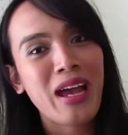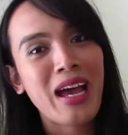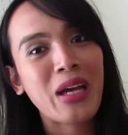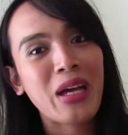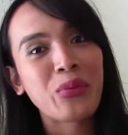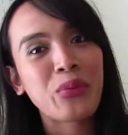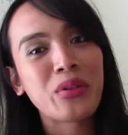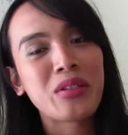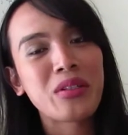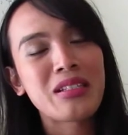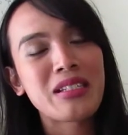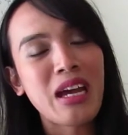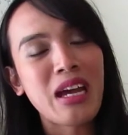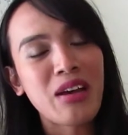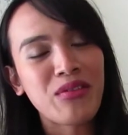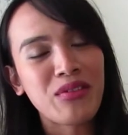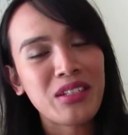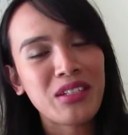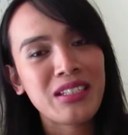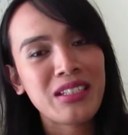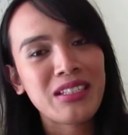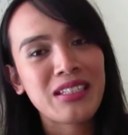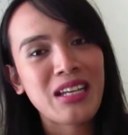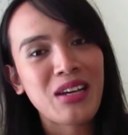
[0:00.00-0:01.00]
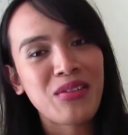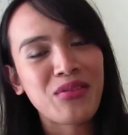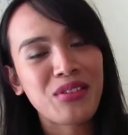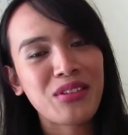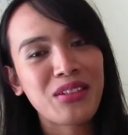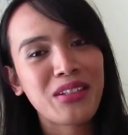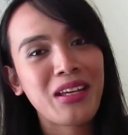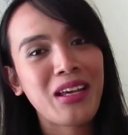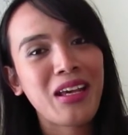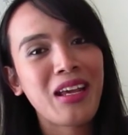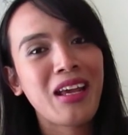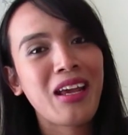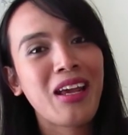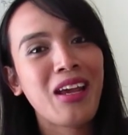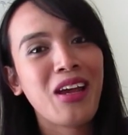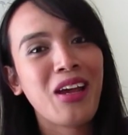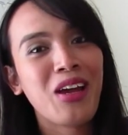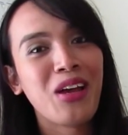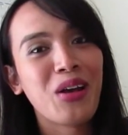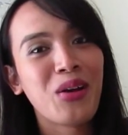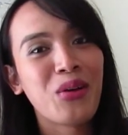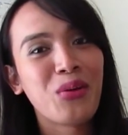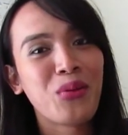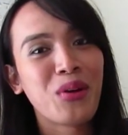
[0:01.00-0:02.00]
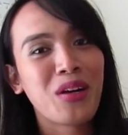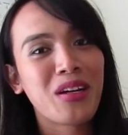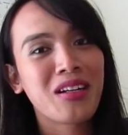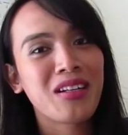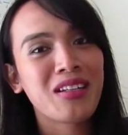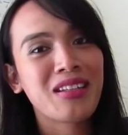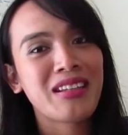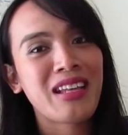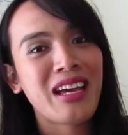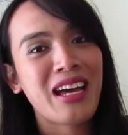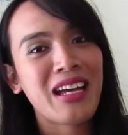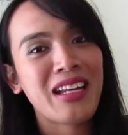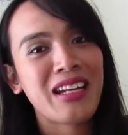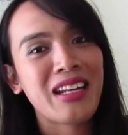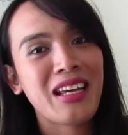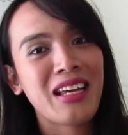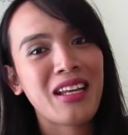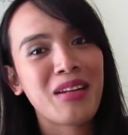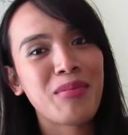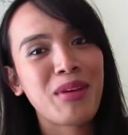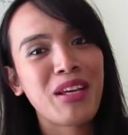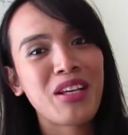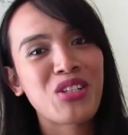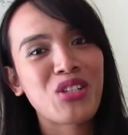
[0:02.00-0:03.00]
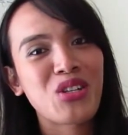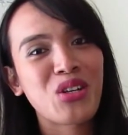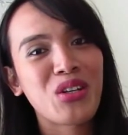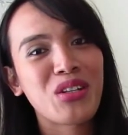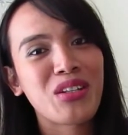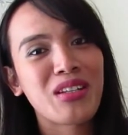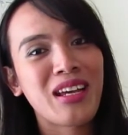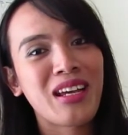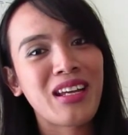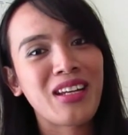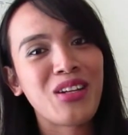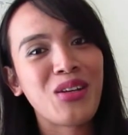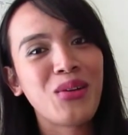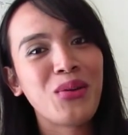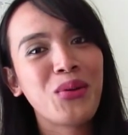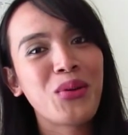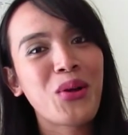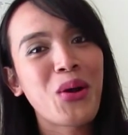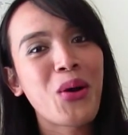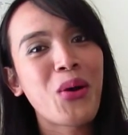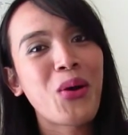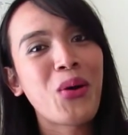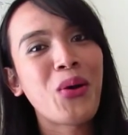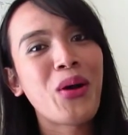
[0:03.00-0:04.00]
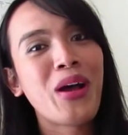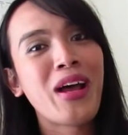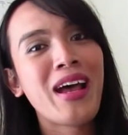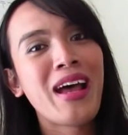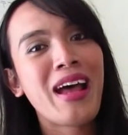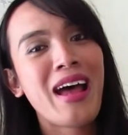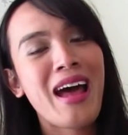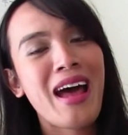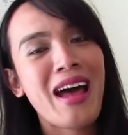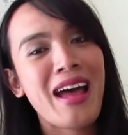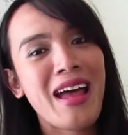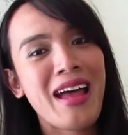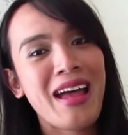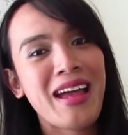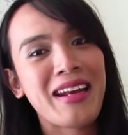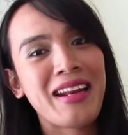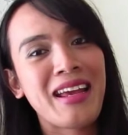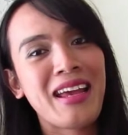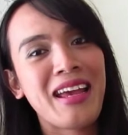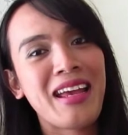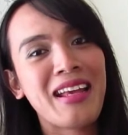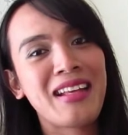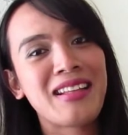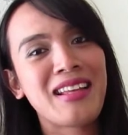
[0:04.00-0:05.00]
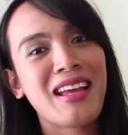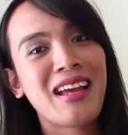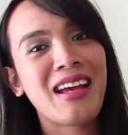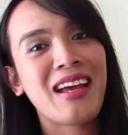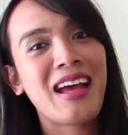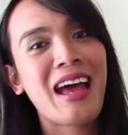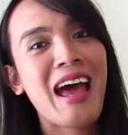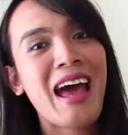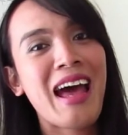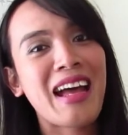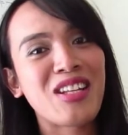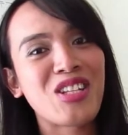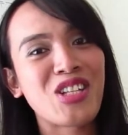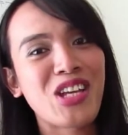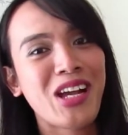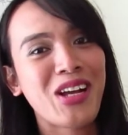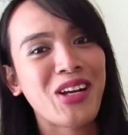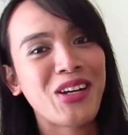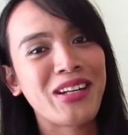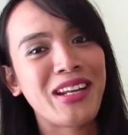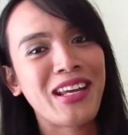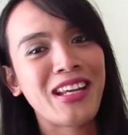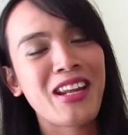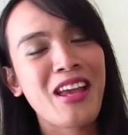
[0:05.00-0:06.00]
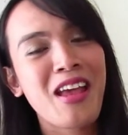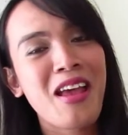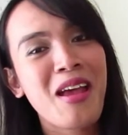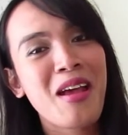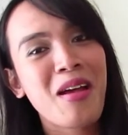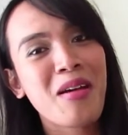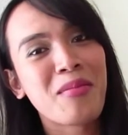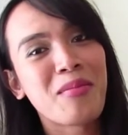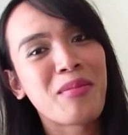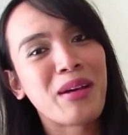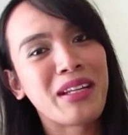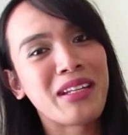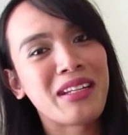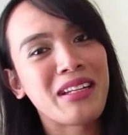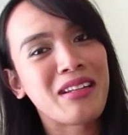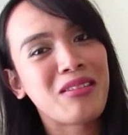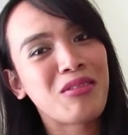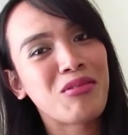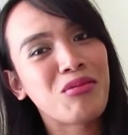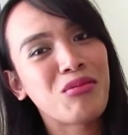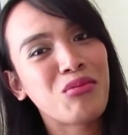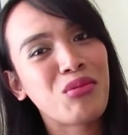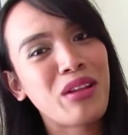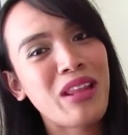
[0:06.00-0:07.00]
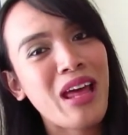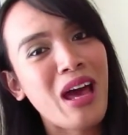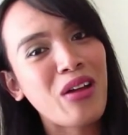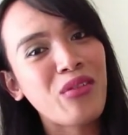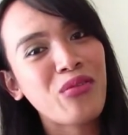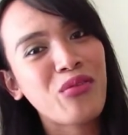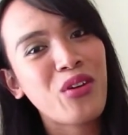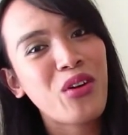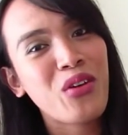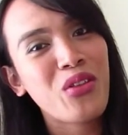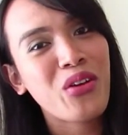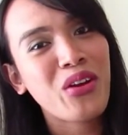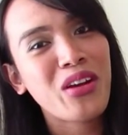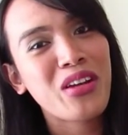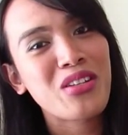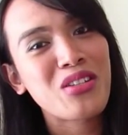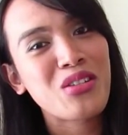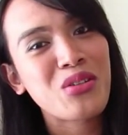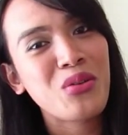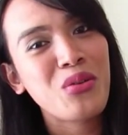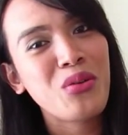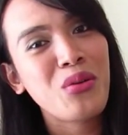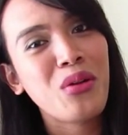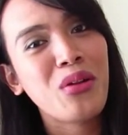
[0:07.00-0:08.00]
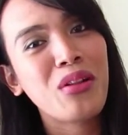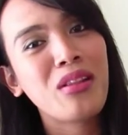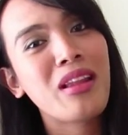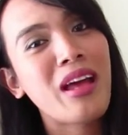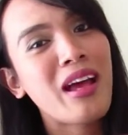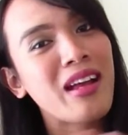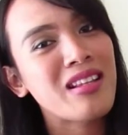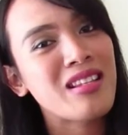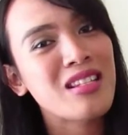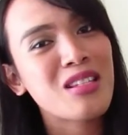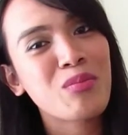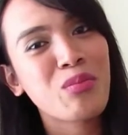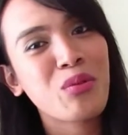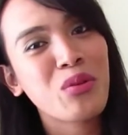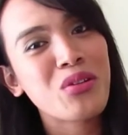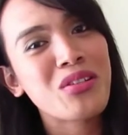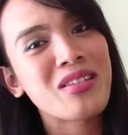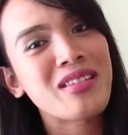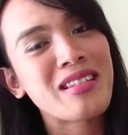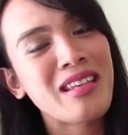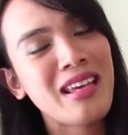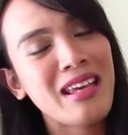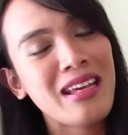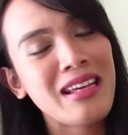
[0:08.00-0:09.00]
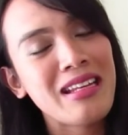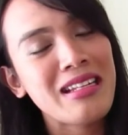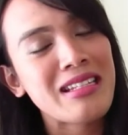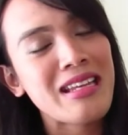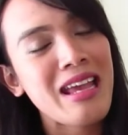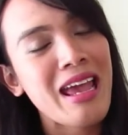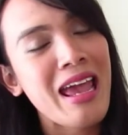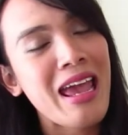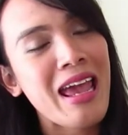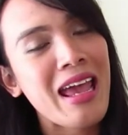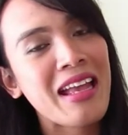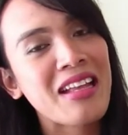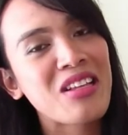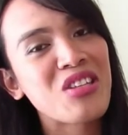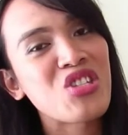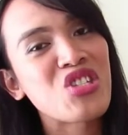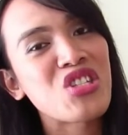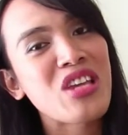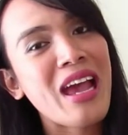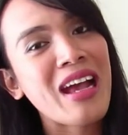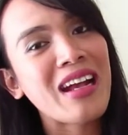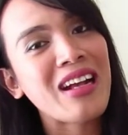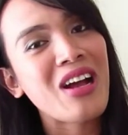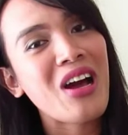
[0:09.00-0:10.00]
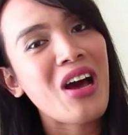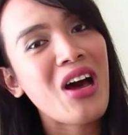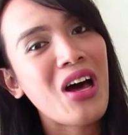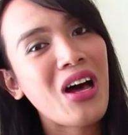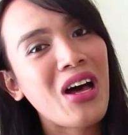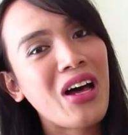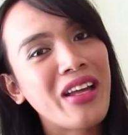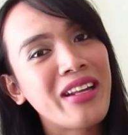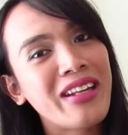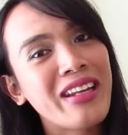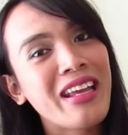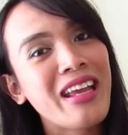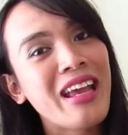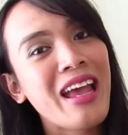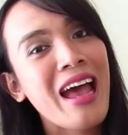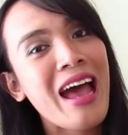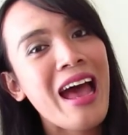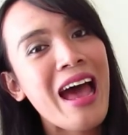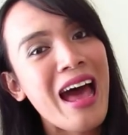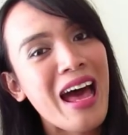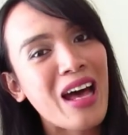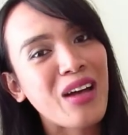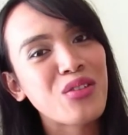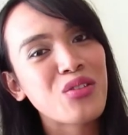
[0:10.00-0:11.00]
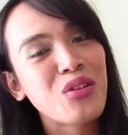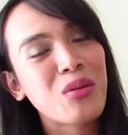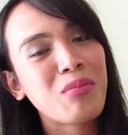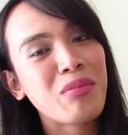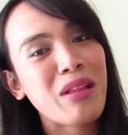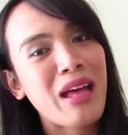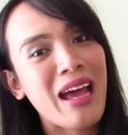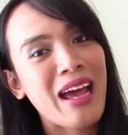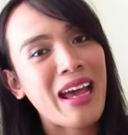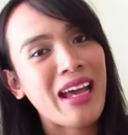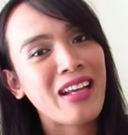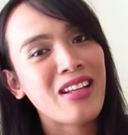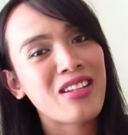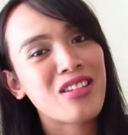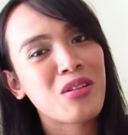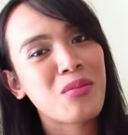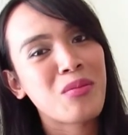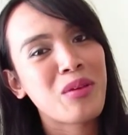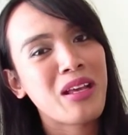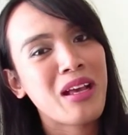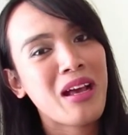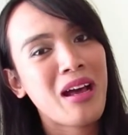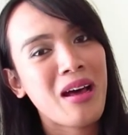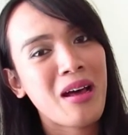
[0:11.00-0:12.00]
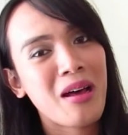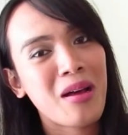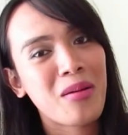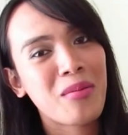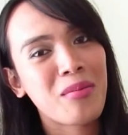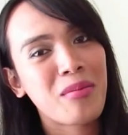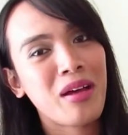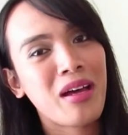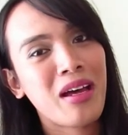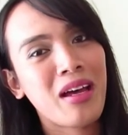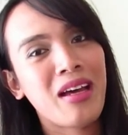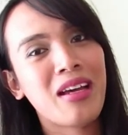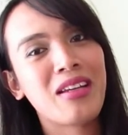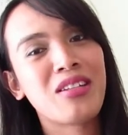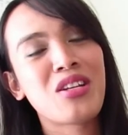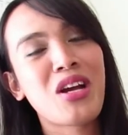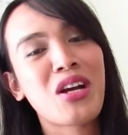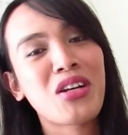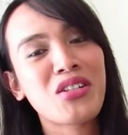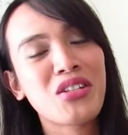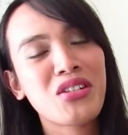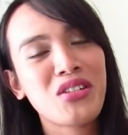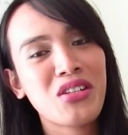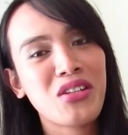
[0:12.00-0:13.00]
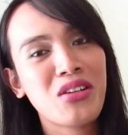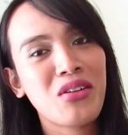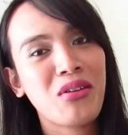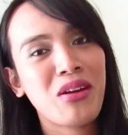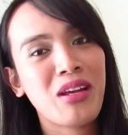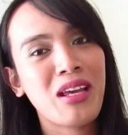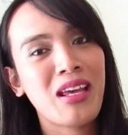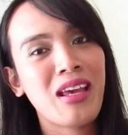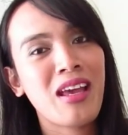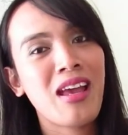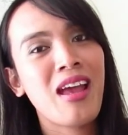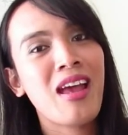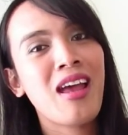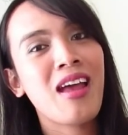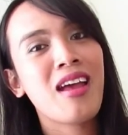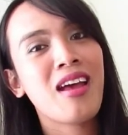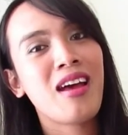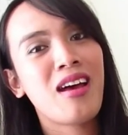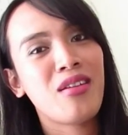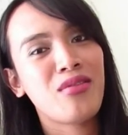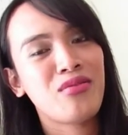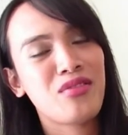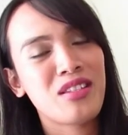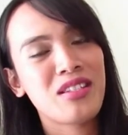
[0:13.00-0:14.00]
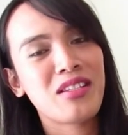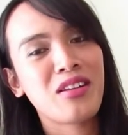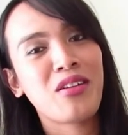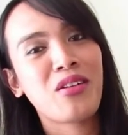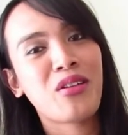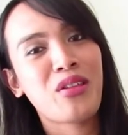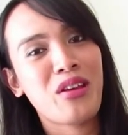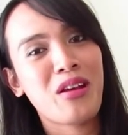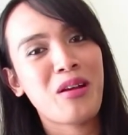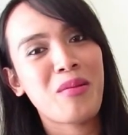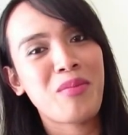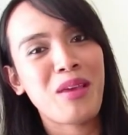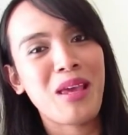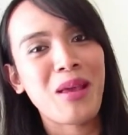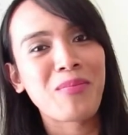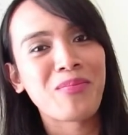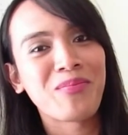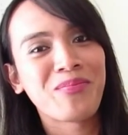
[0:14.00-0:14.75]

I would definitely work on that and make sure that you go ahead and check on it. But without further ado, let's proceed and check on how to apply to become a doctorate degree of physical therapy.